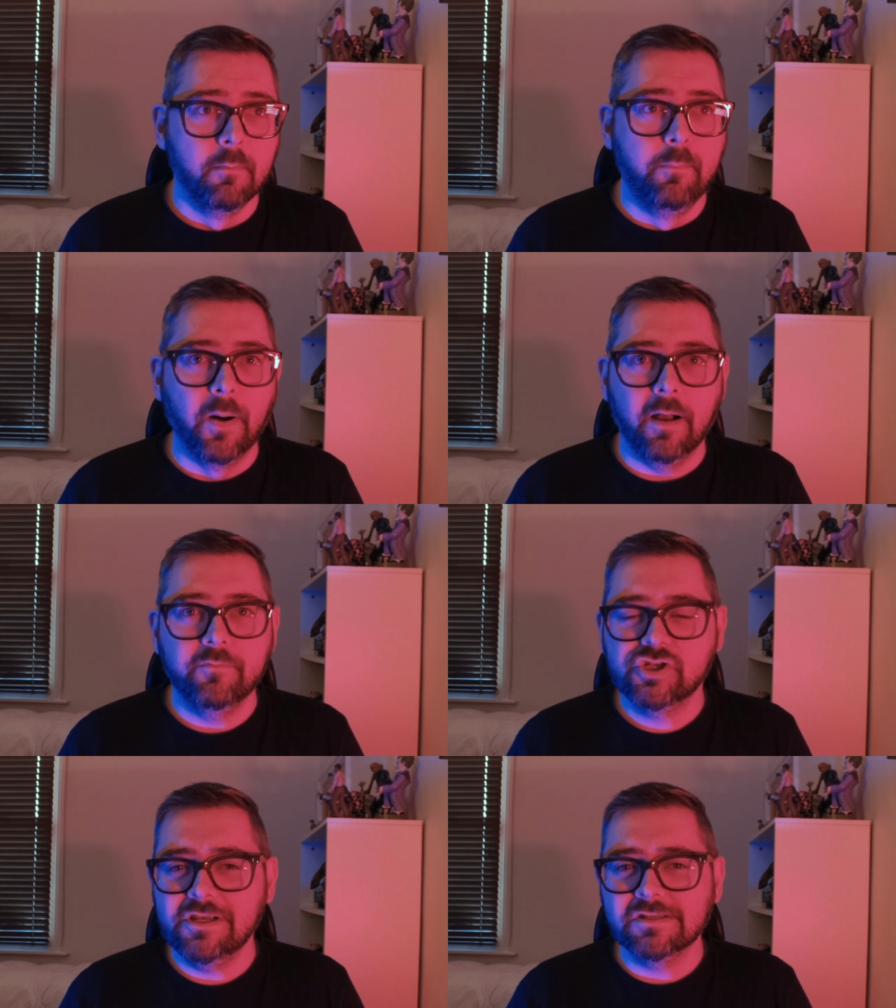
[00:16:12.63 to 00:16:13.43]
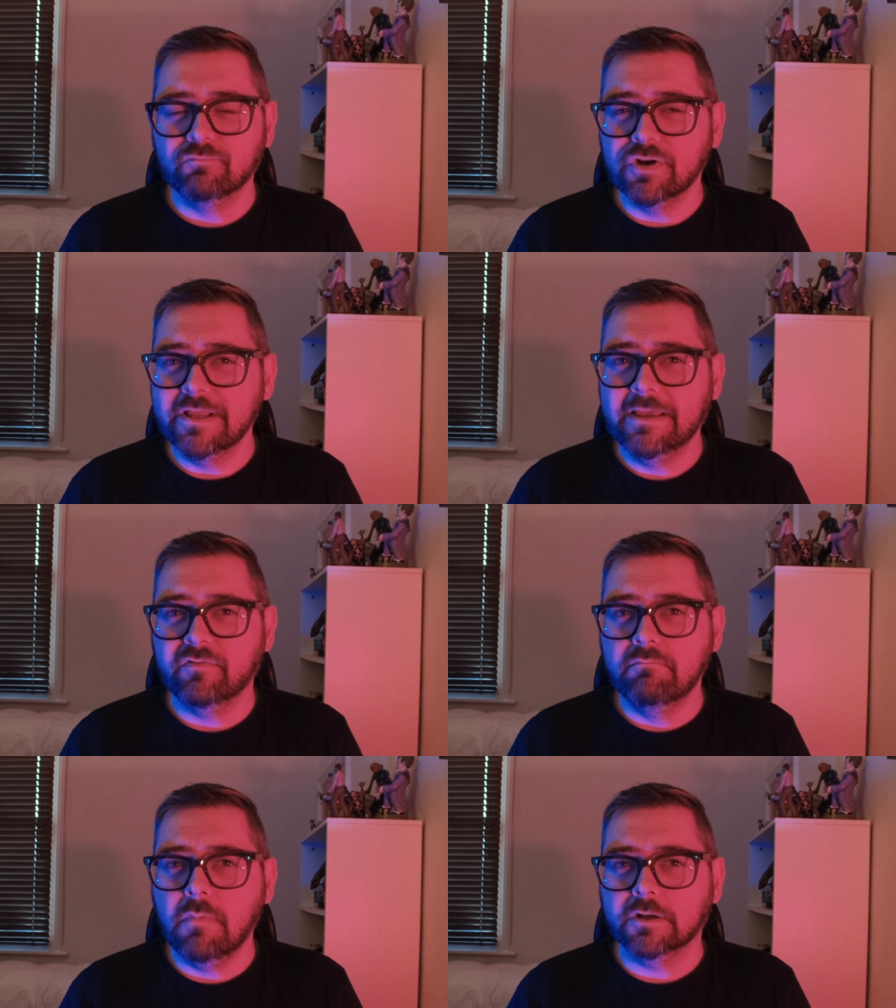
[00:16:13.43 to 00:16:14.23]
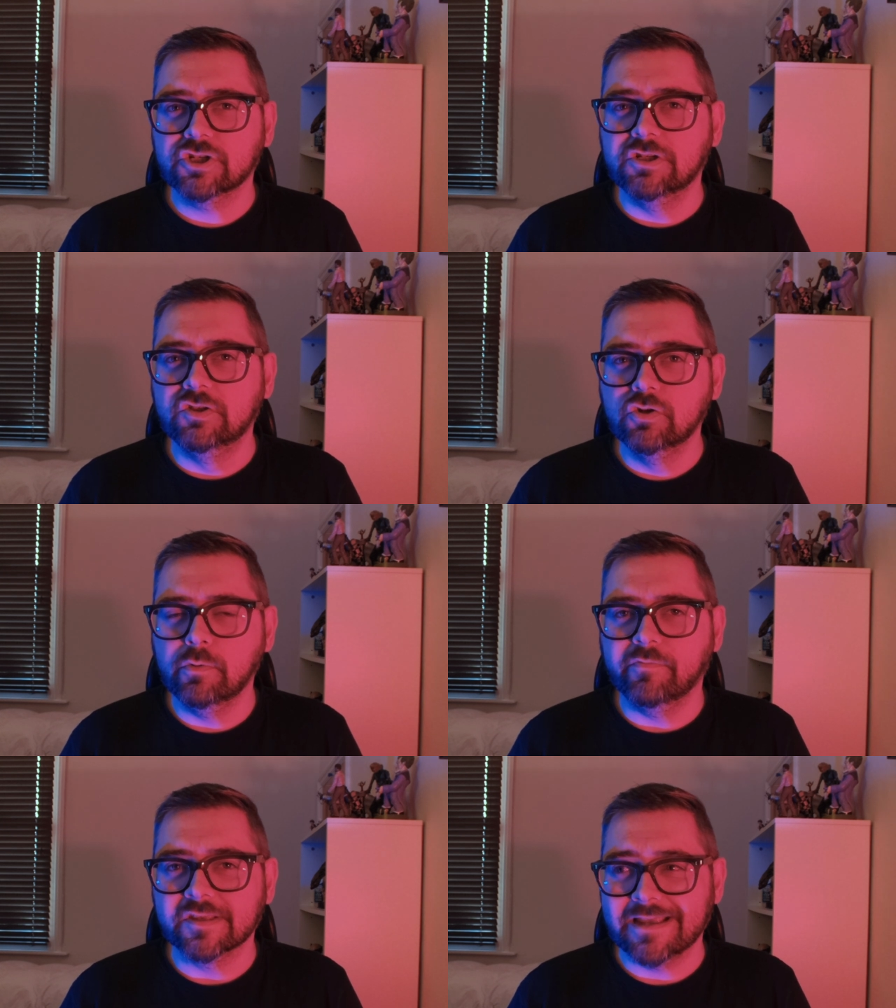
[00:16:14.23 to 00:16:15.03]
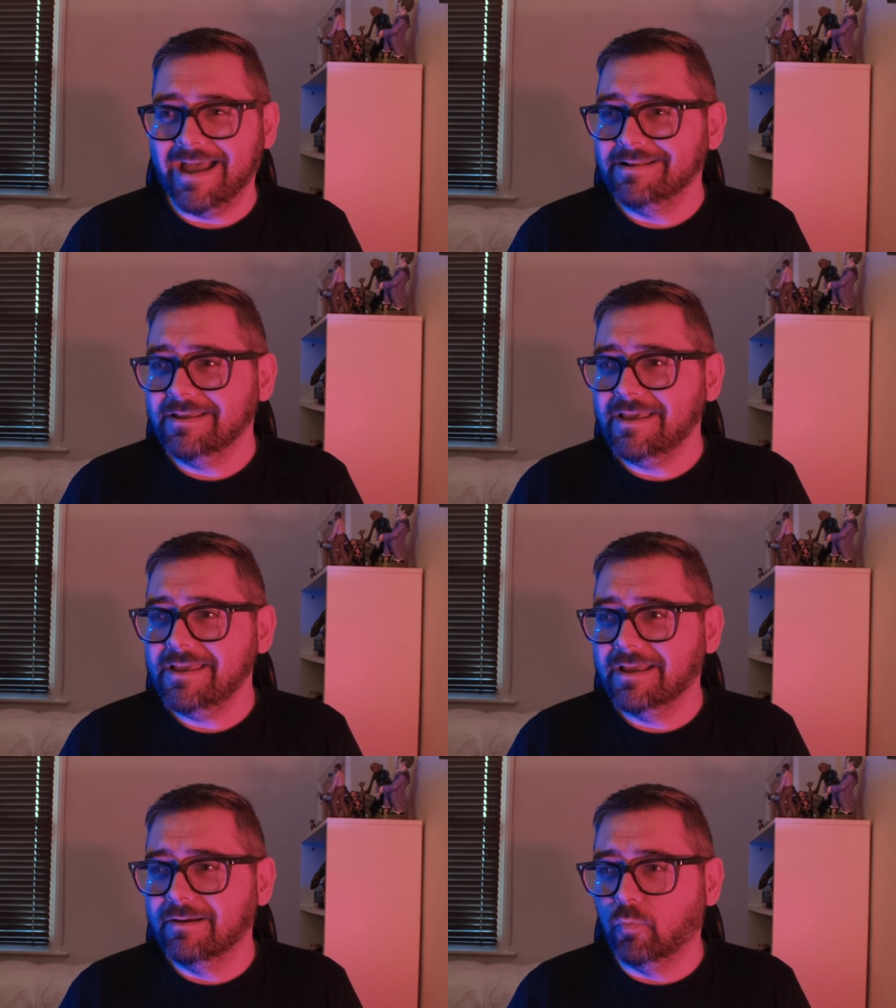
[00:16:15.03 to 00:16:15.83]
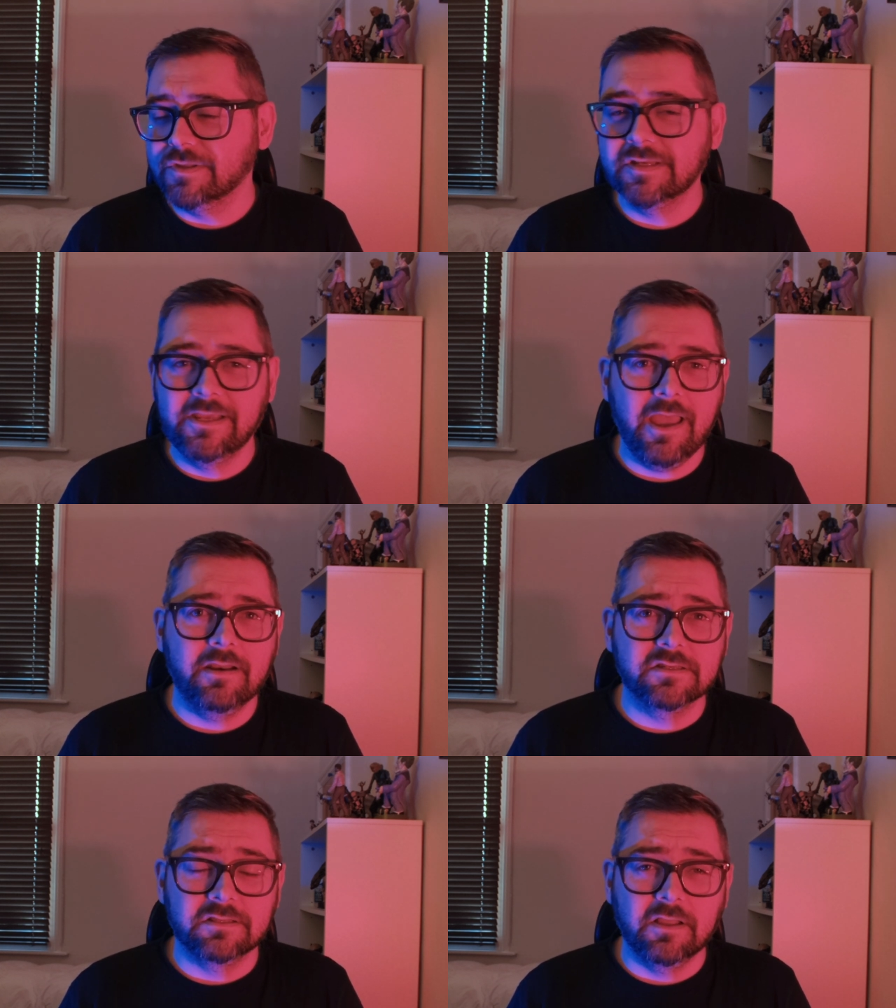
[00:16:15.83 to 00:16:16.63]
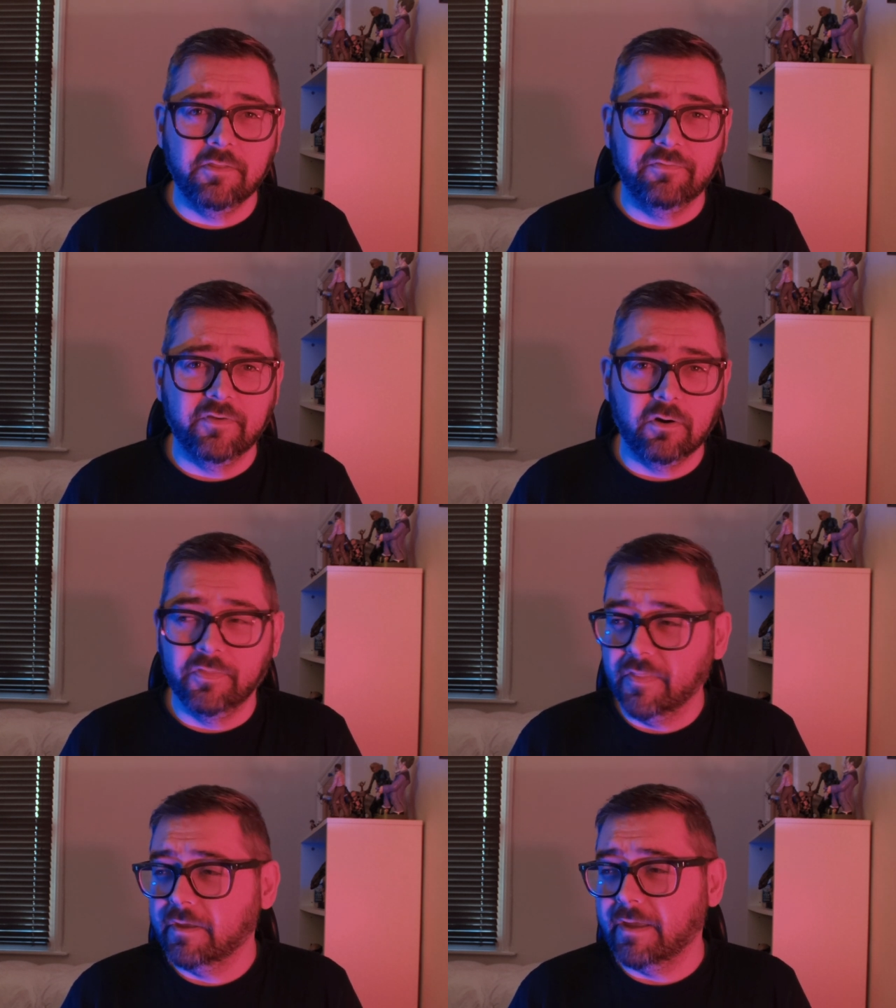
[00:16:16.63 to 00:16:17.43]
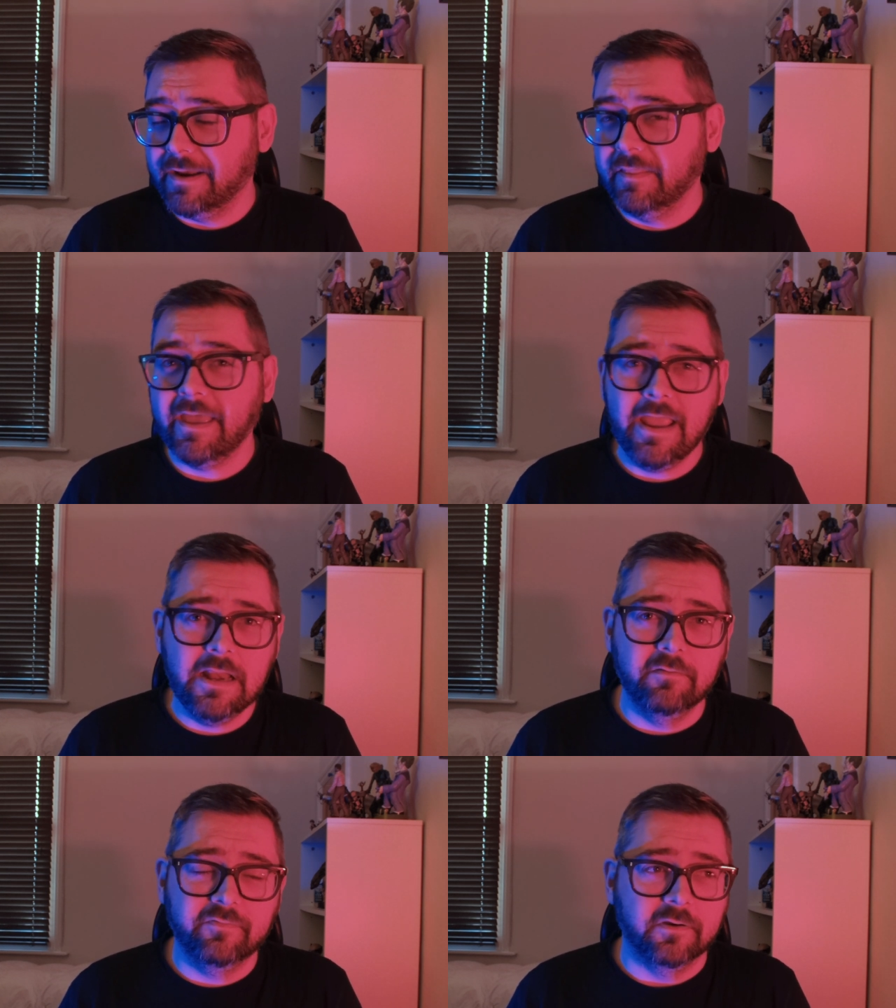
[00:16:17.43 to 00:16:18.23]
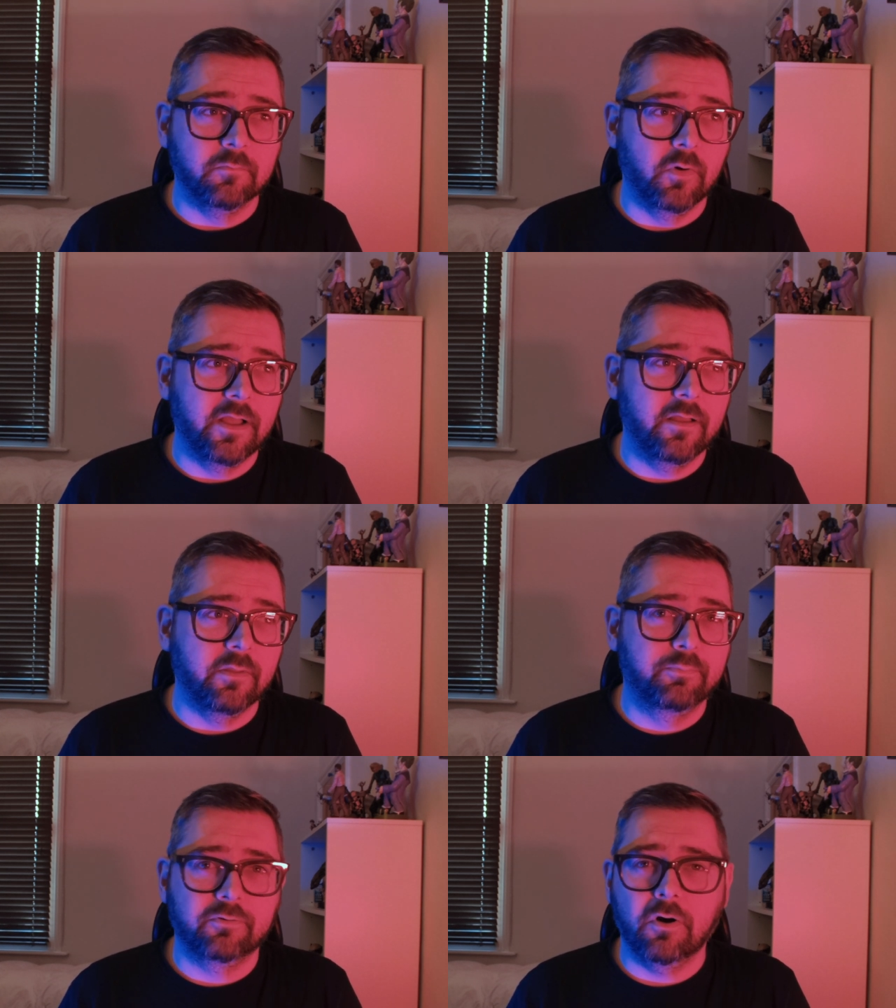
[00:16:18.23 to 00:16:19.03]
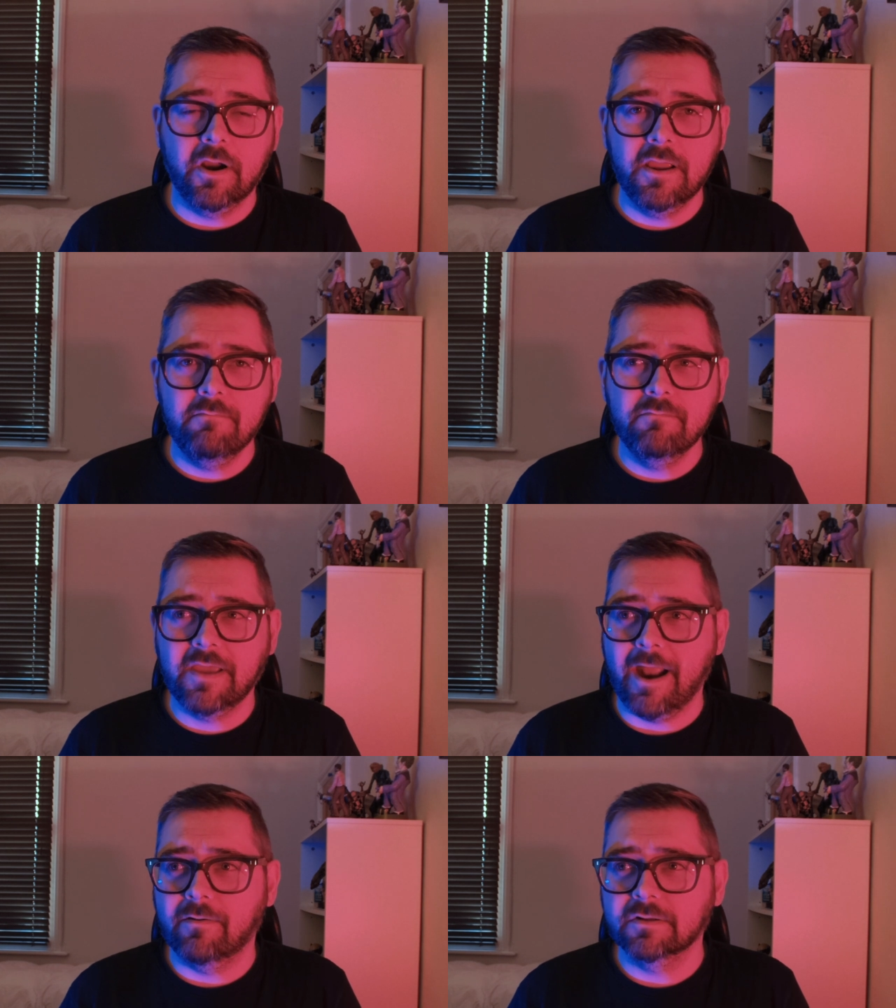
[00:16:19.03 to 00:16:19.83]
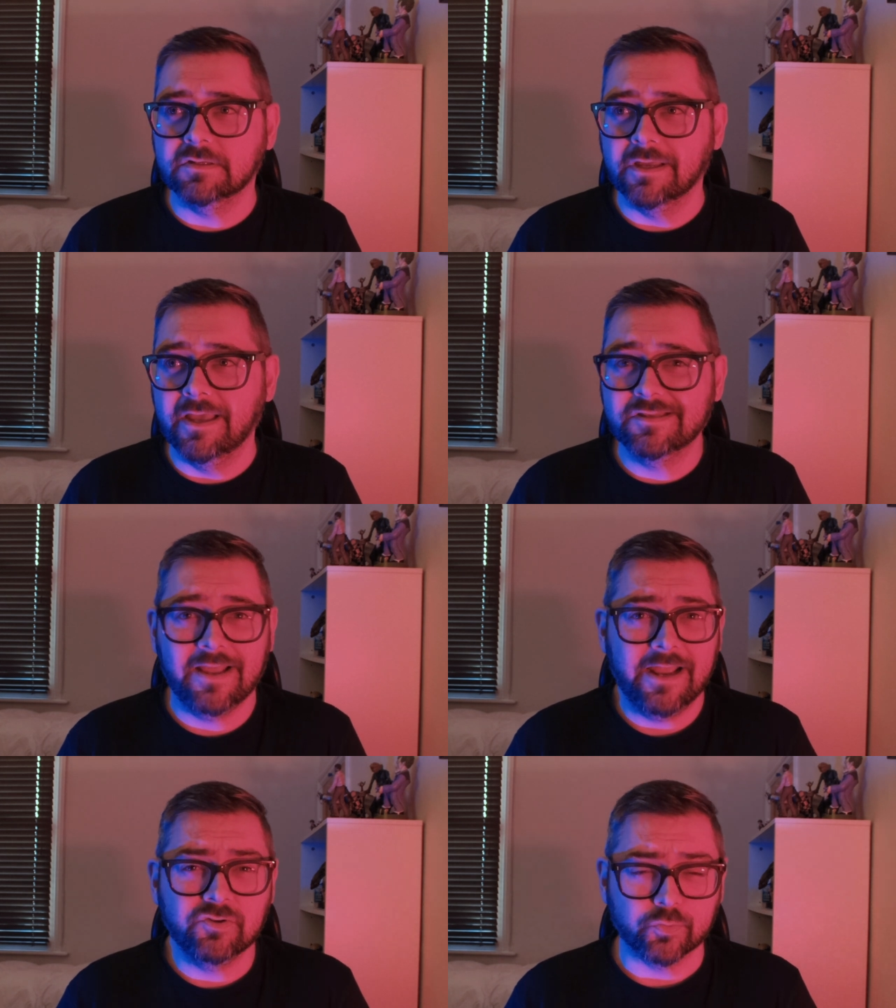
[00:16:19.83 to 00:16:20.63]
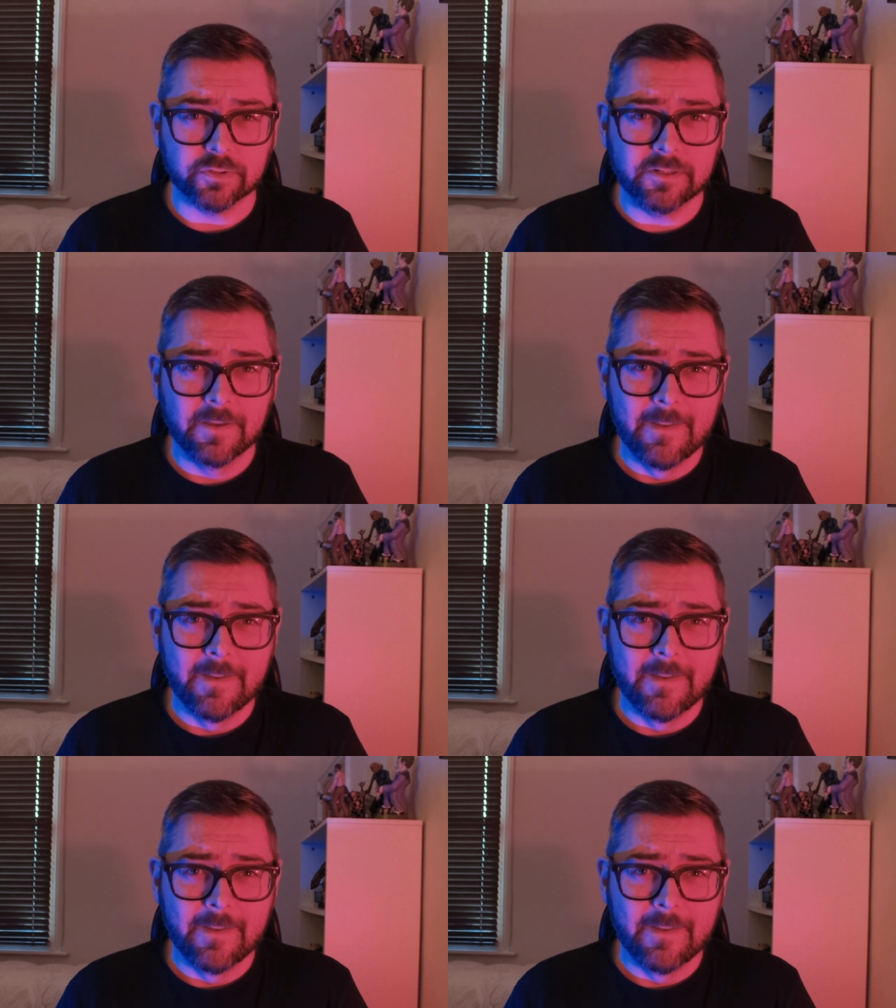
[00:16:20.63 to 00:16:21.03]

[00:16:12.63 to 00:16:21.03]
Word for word: But she isn't really given much to do with this. Andy, once again, is another film, another Alien film where the prime character is an android.